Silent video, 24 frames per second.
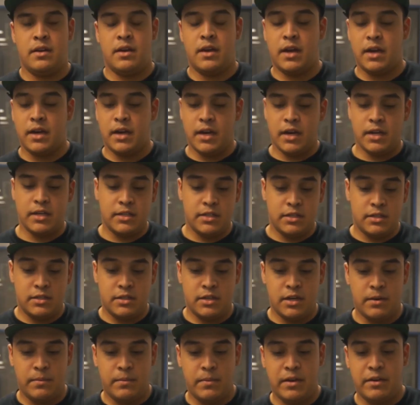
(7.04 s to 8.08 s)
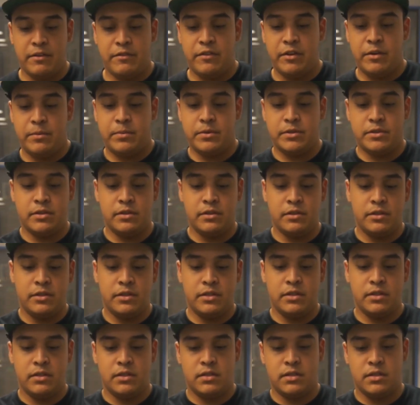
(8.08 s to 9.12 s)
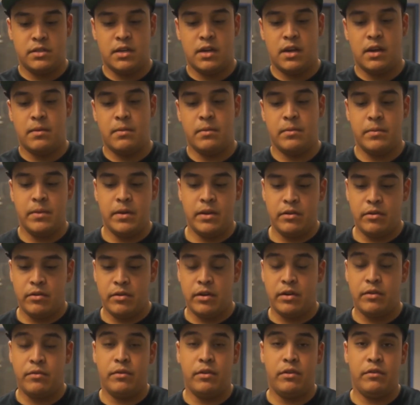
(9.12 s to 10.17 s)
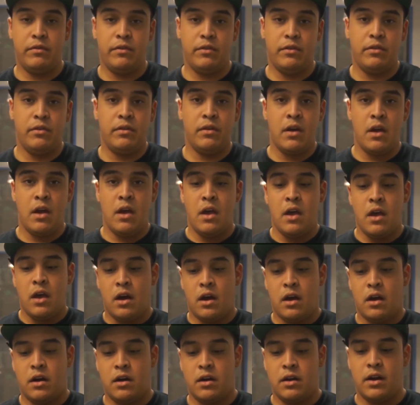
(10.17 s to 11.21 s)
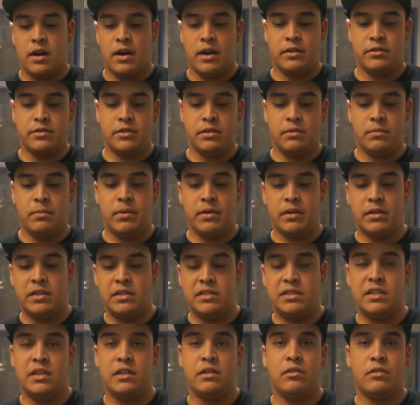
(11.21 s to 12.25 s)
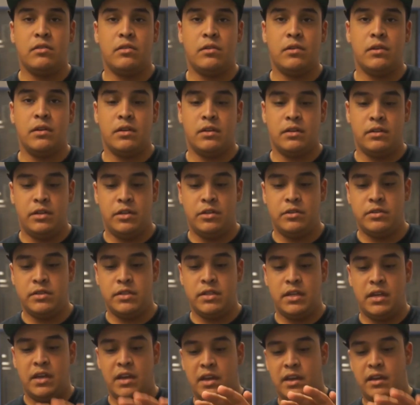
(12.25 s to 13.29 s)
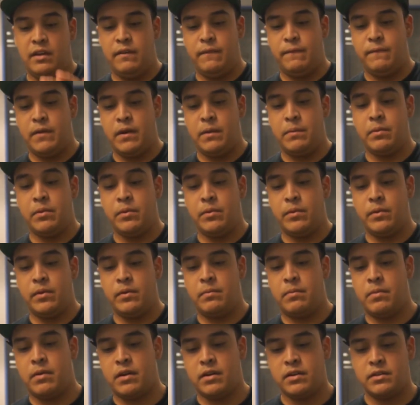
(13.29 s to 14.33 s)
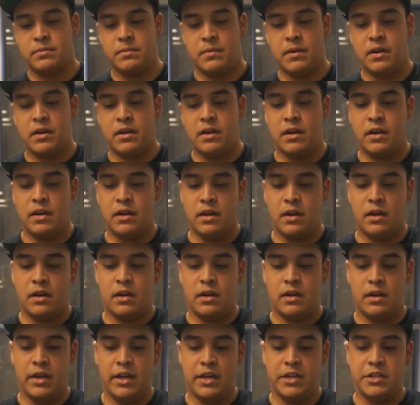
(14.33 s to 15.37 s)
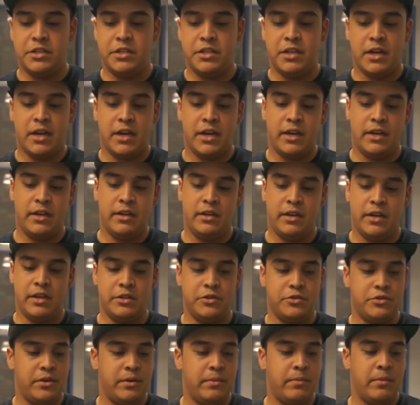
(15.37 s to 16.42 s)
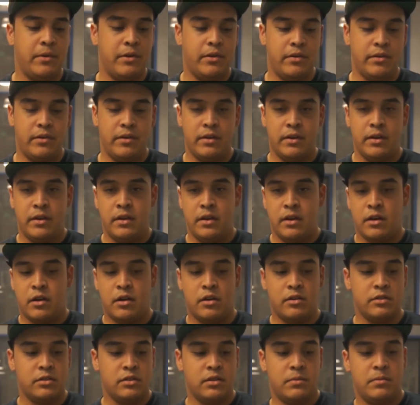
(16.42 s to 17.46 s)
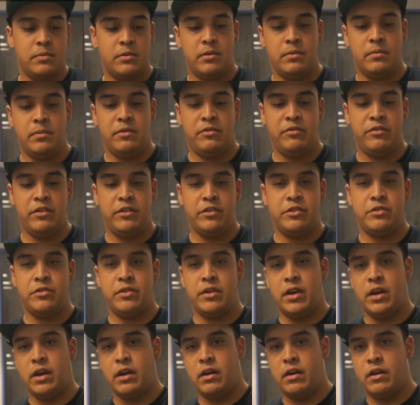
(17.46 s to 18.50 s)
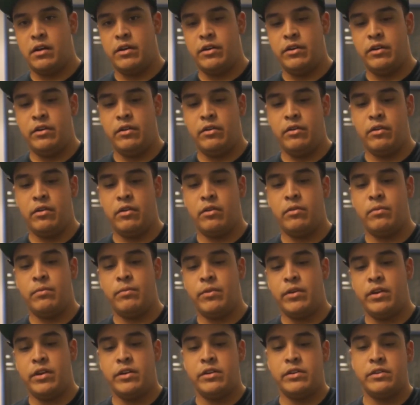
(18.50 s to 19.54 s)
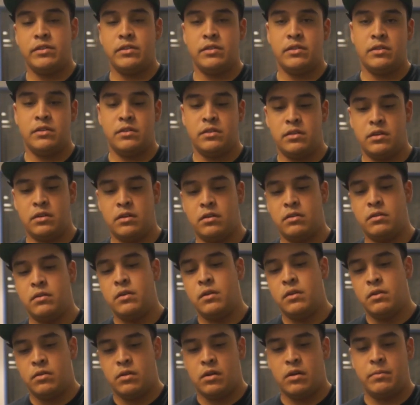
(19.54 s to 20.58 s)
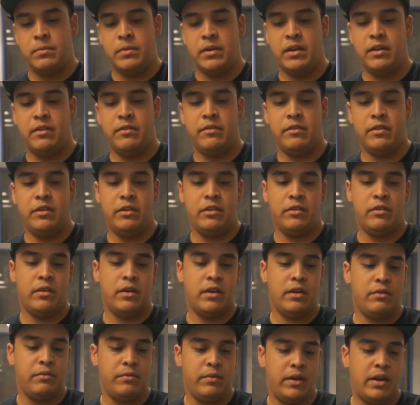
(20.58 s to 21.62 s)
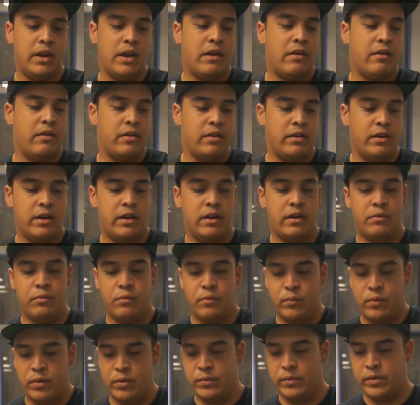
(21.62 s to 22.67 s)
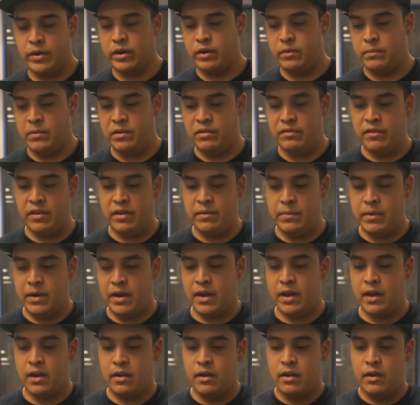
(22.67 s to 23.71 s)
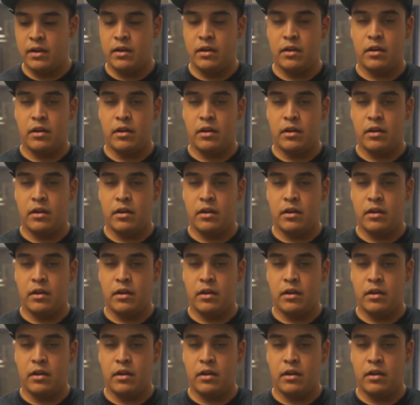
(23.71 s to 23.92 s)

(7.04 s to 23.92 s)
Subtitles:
Hi guys, it's Jeremy at Vapor Solutions. Today I'm going to be doing a review on how to build a single coil using a Vaporwood box mod, AGI in drip mode. Also I'm going to be featuring our new ohm readers, so I'll be giving you a readout on what we're going to be vaping at.